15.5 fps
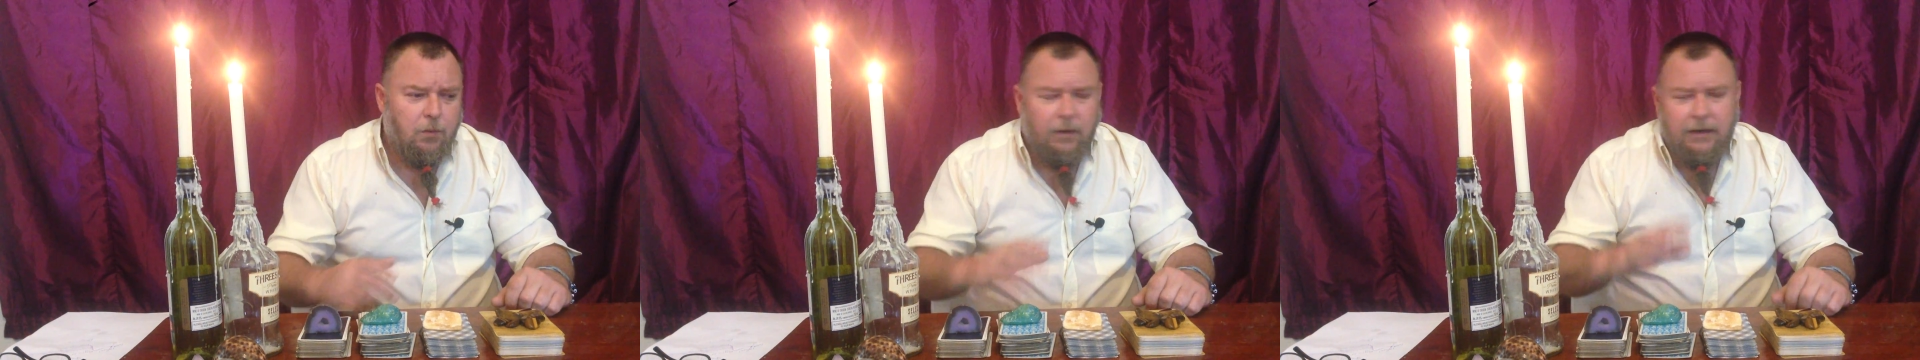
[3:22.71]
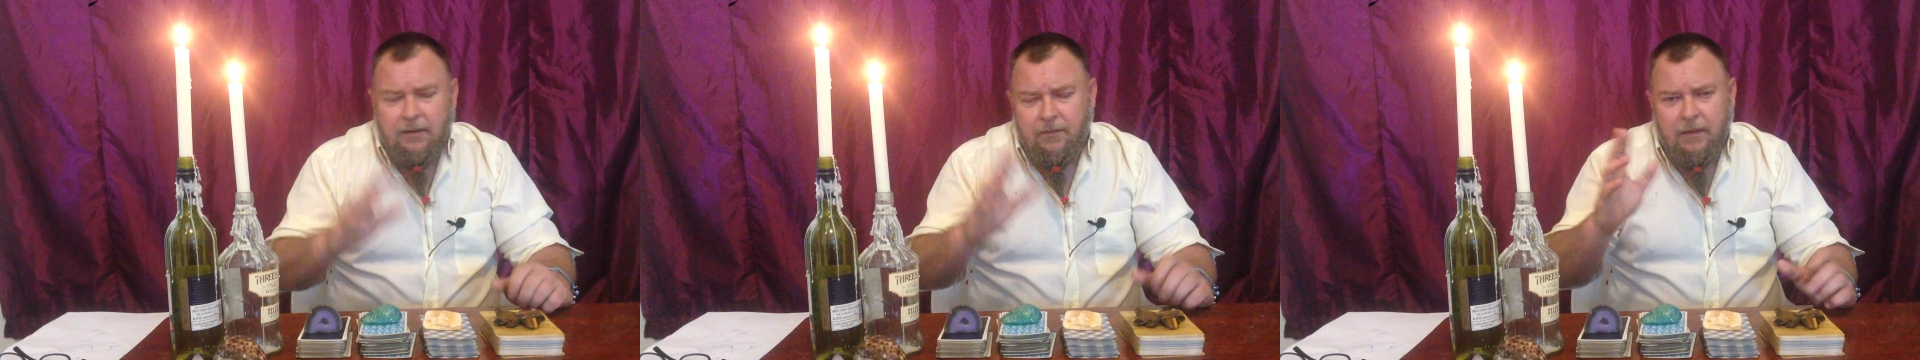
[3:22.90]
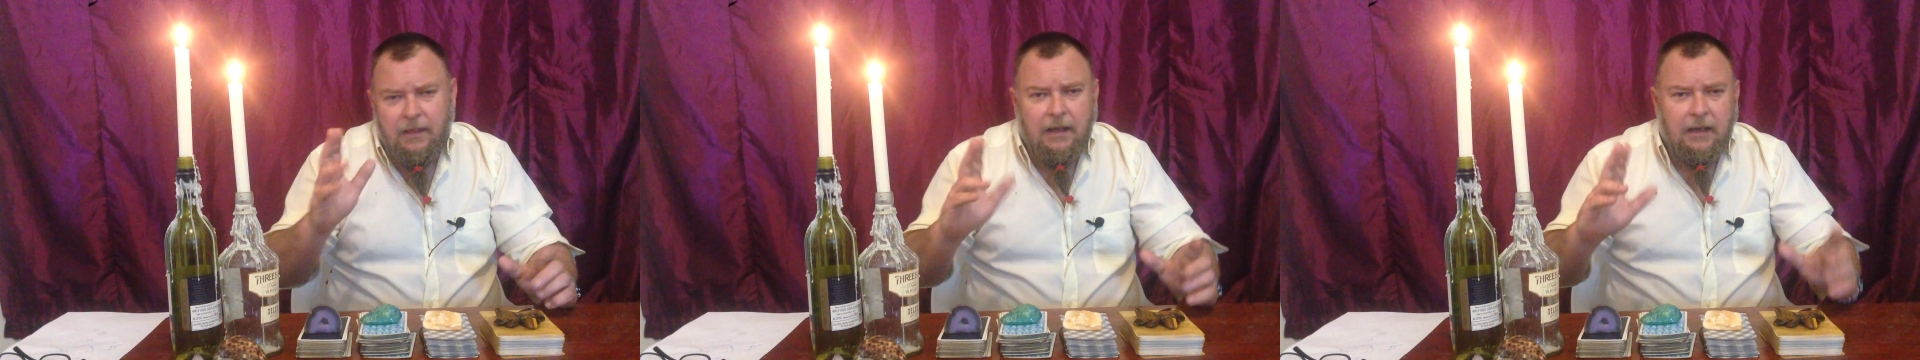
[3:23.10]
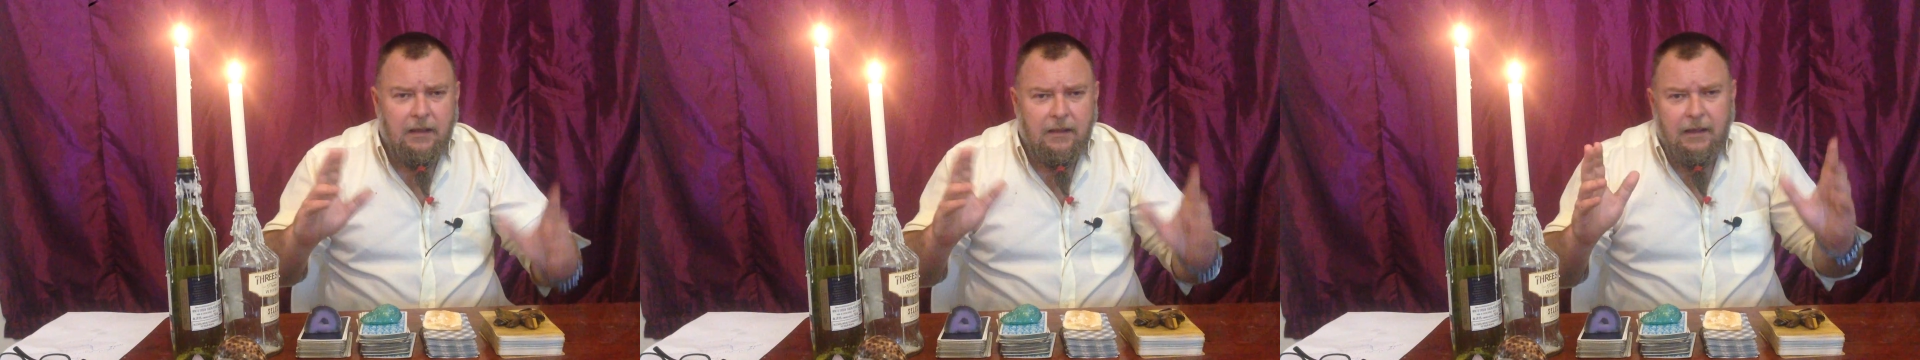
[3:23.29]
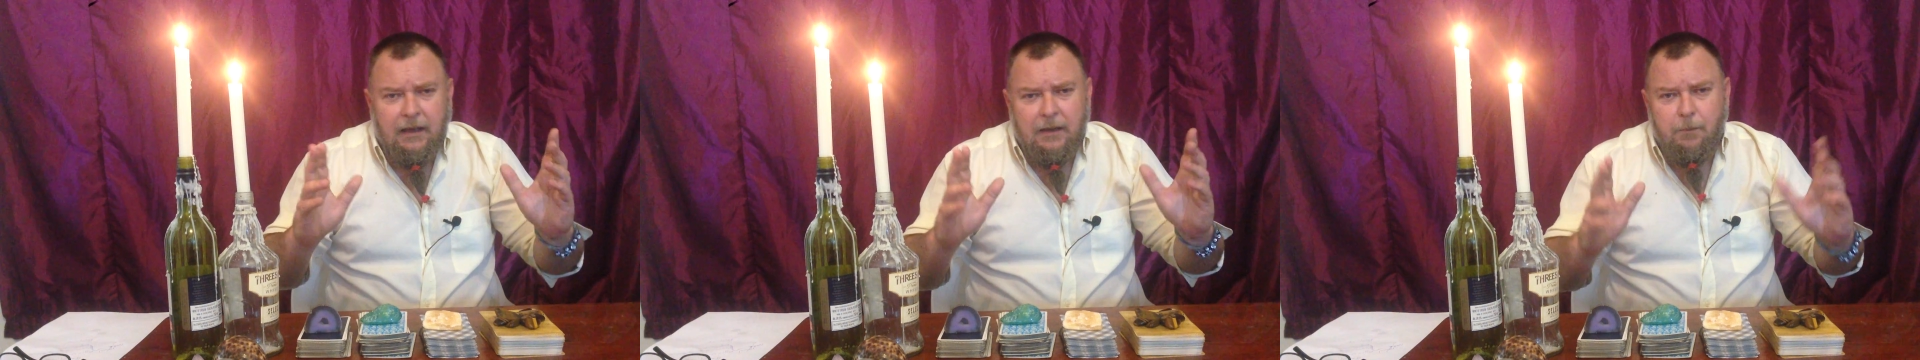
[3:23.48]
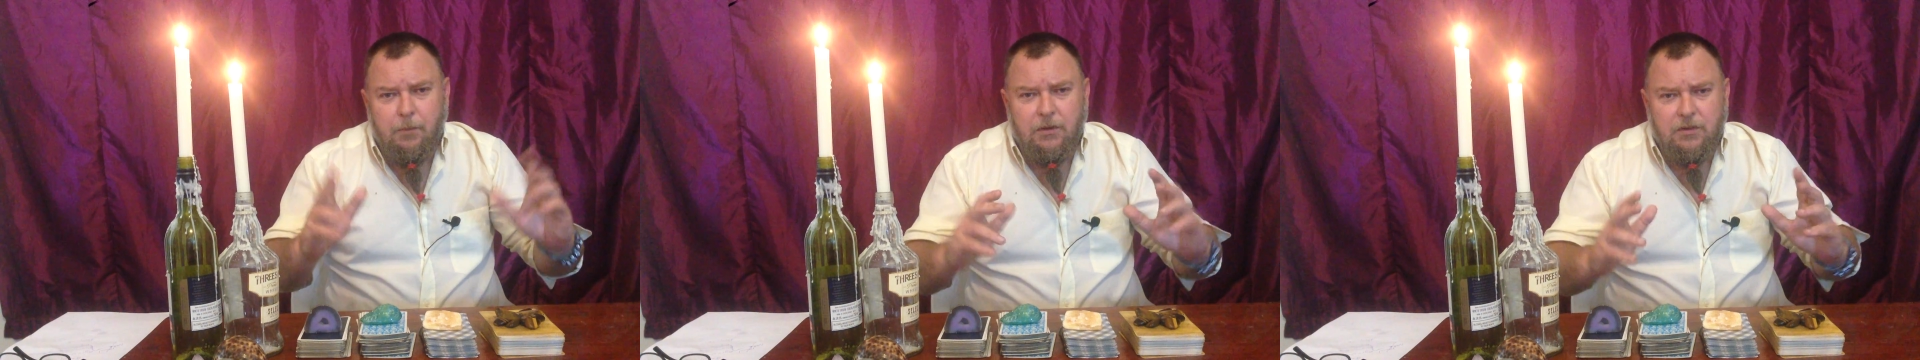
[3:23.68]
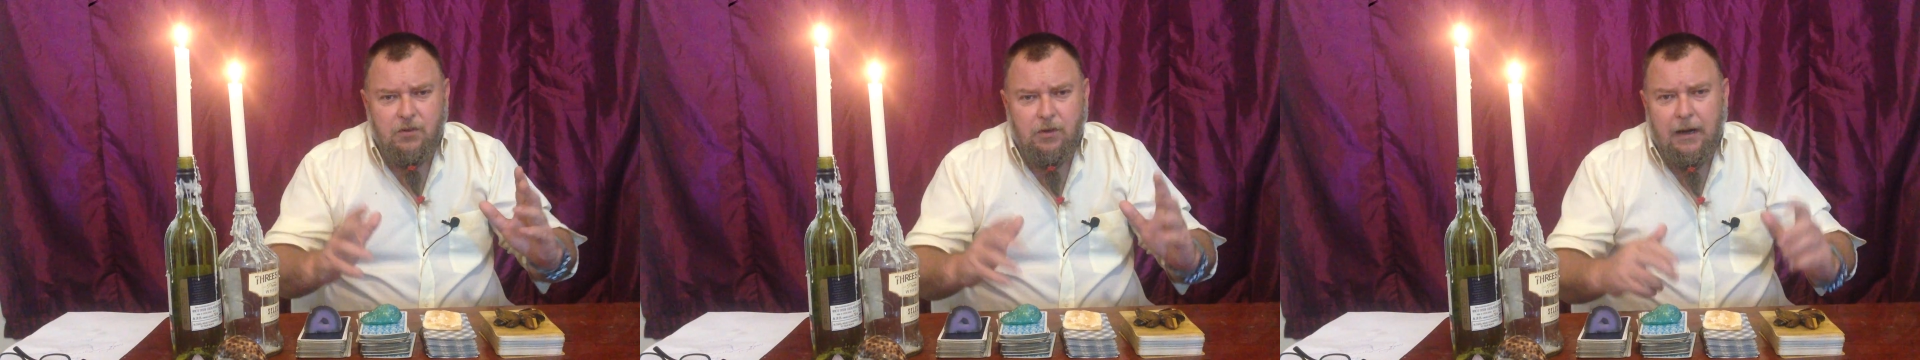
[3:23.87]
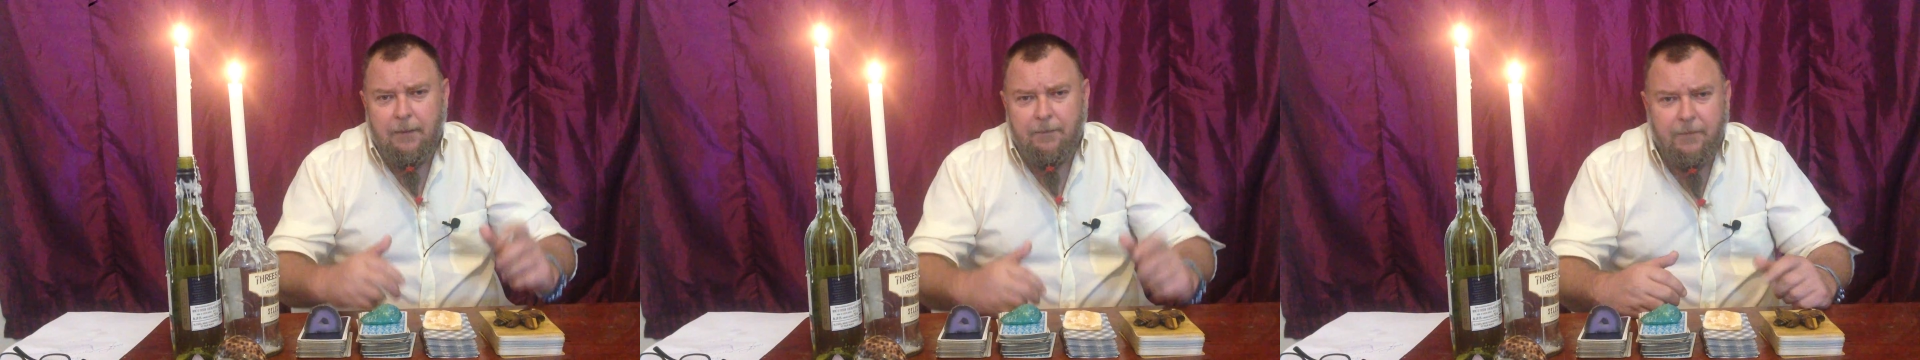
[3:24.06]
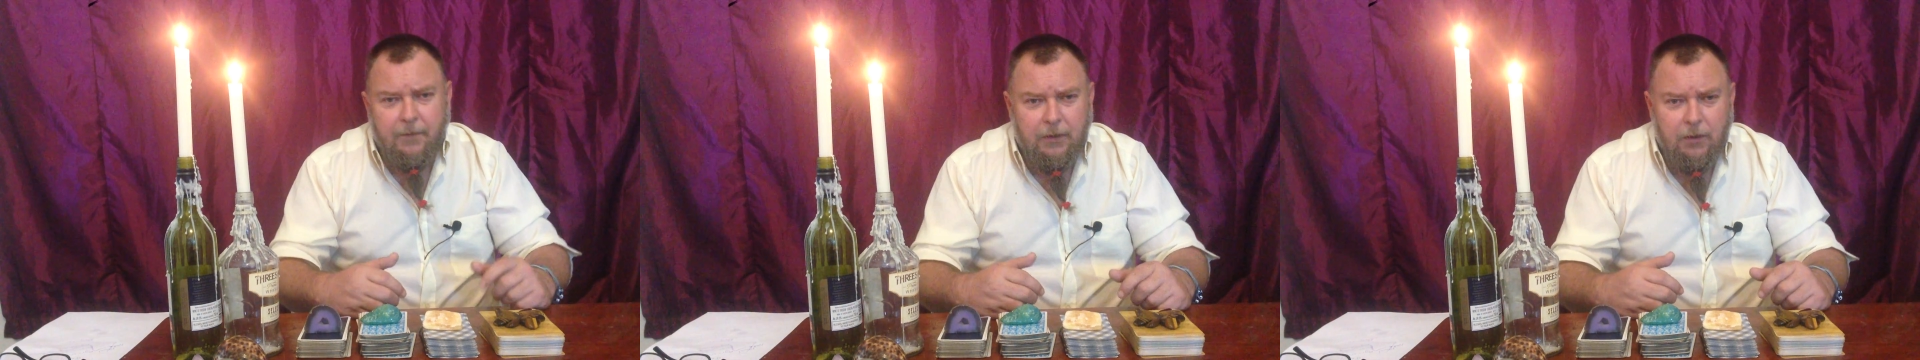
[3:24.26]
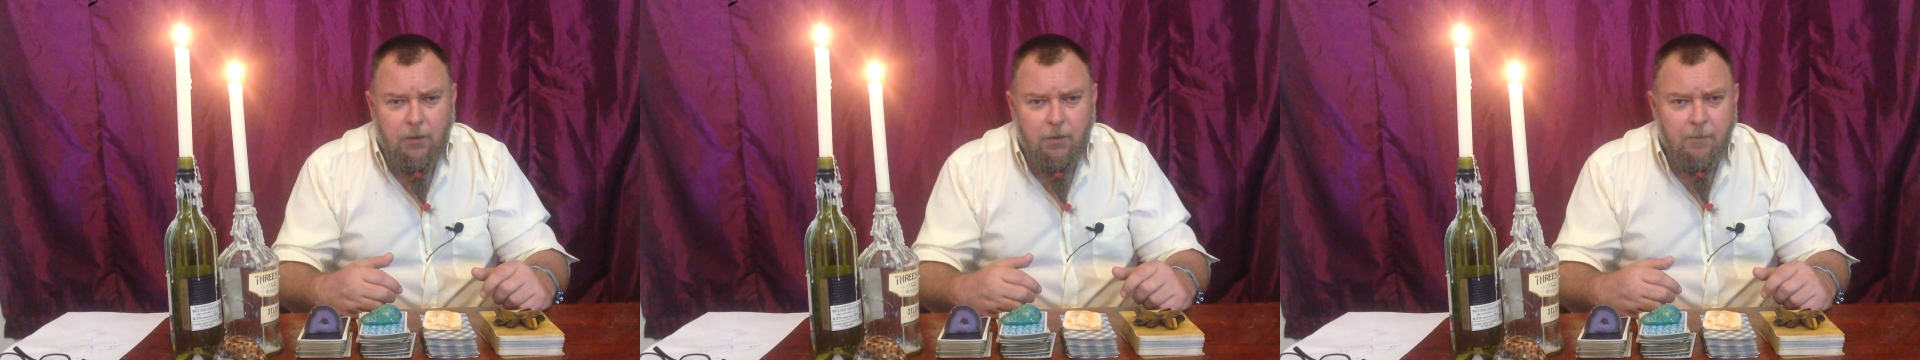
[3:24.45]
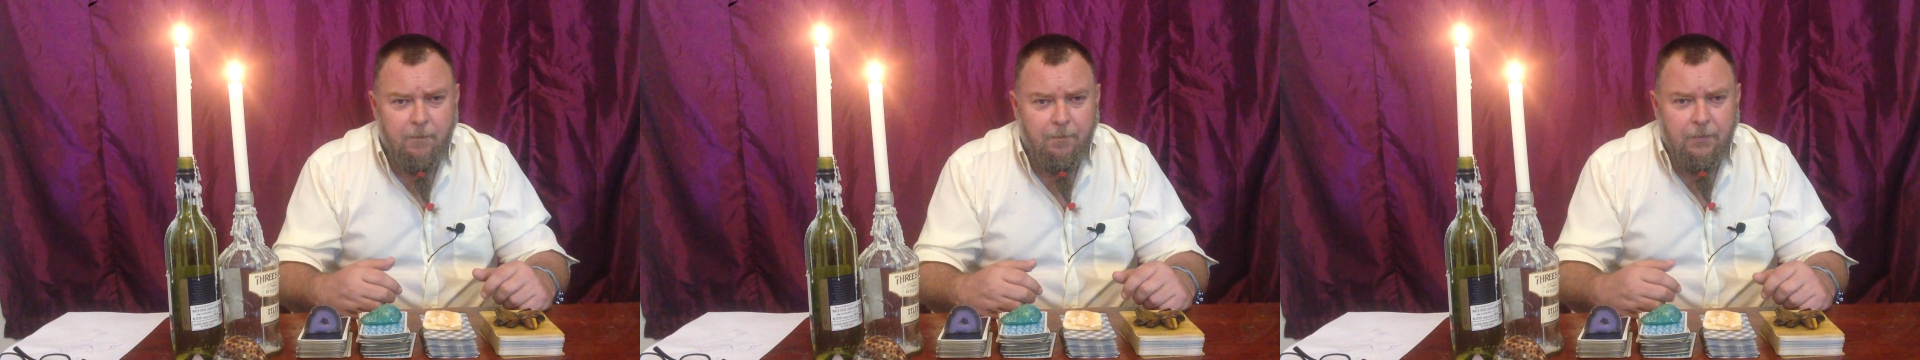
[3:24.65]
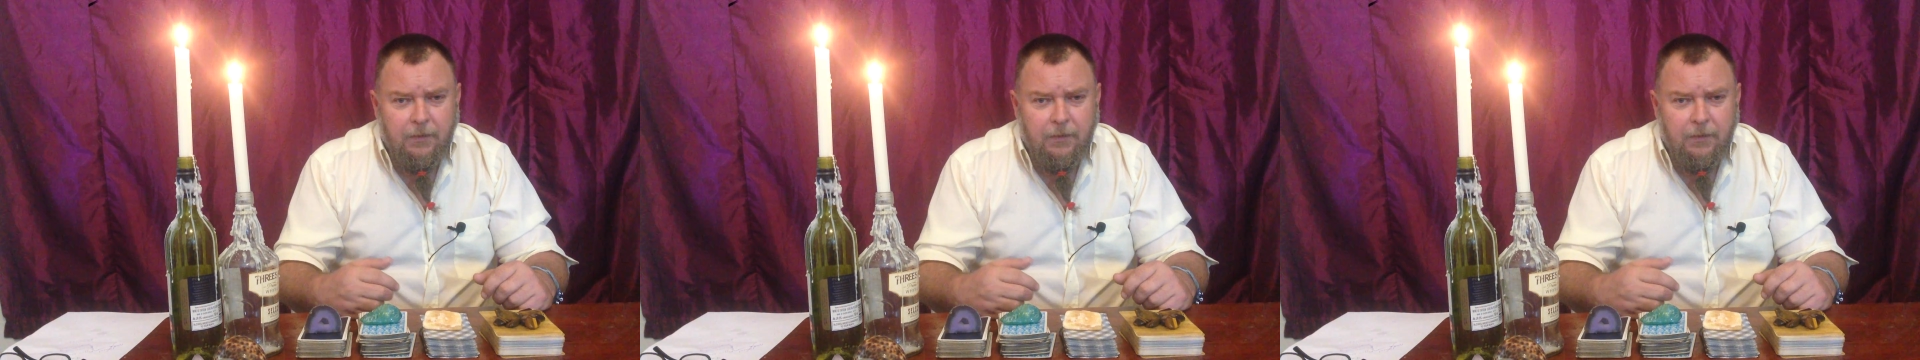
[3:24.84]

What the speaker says: whatever they prescribe for you.